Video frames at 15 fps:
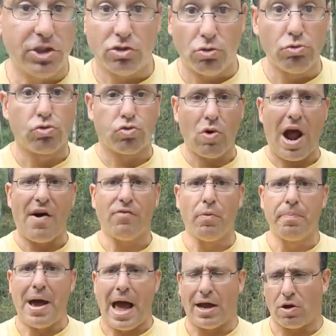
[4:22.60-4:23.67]
to travel
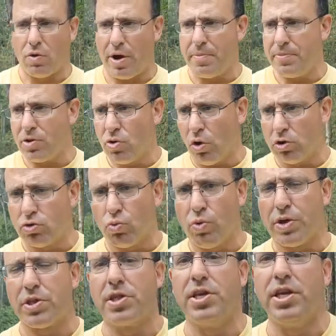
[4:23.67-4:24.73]
back, right? Because
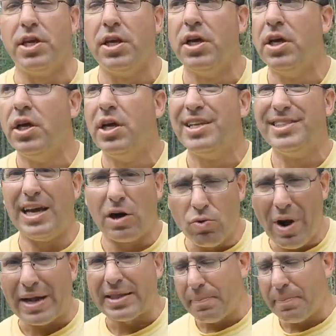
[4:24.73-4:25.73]
with the direct